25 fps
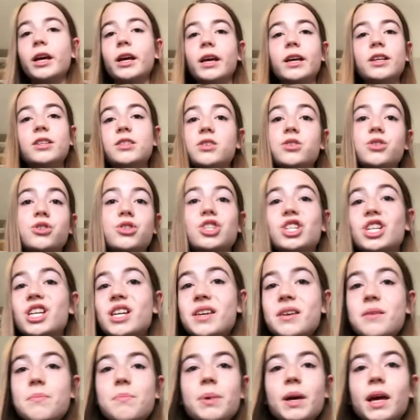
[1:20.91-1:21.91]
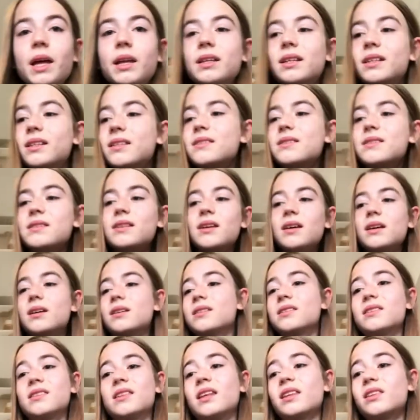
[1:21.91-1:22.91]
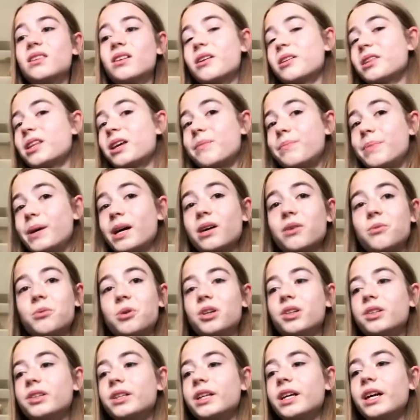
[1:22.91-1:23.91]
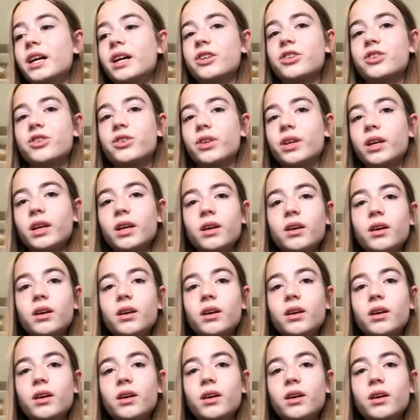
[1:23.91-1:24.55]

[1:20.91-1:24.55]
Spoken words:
It's cheap and it's like not that bad quality actually.